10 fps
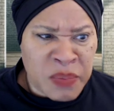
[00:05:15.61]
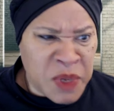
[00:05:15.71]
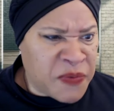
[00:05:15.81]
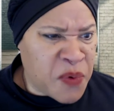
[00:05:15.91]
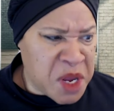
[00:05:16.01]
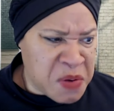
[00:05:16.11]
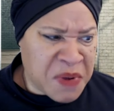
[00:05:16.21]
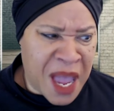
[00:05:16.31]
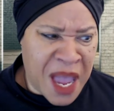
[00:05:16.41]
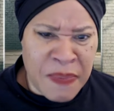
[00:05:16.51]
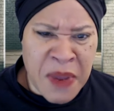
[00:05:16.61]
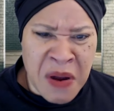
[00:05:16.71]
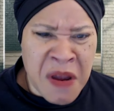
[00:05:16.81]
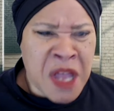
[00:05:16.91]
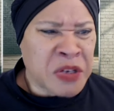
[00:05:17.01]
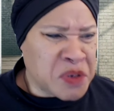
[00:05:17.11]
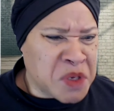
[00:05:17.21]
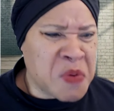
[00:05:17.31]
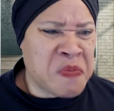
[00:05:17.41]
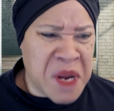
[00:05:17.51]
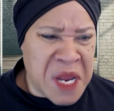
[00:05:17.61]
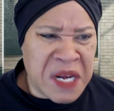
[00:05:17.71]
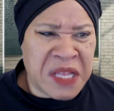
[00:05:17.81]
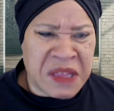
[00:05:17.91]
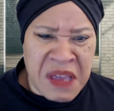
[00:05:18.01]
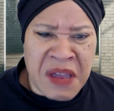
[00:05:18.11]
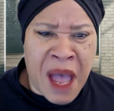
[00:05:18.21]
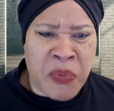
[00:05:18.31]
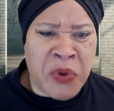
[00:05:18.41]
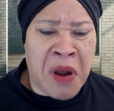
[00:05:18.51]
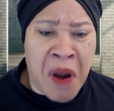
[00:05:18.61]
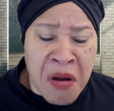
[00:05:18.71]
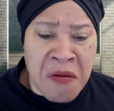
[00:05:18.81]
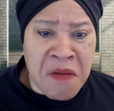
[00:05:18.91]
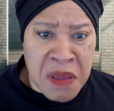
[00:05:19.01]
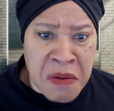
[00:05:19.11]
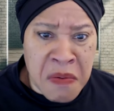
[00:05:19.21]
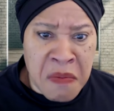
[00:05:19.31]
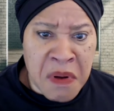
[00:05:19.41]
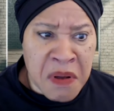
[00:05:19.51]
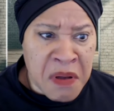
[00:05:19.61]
before you came here do you really think i would hurt you